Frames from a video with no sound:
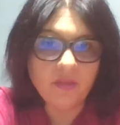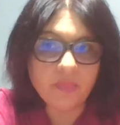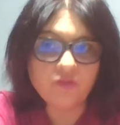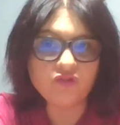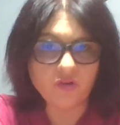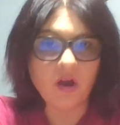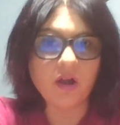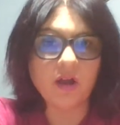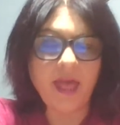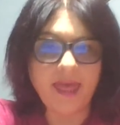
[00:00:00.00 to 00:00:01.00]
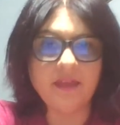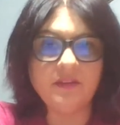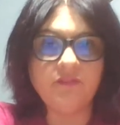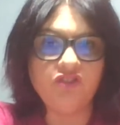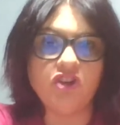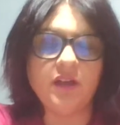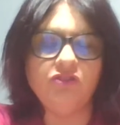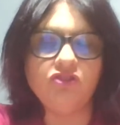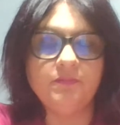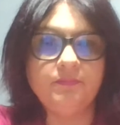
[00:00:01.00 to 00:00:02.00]
the strong hand of a
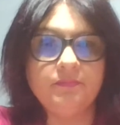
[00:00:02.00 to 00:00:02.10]
judge.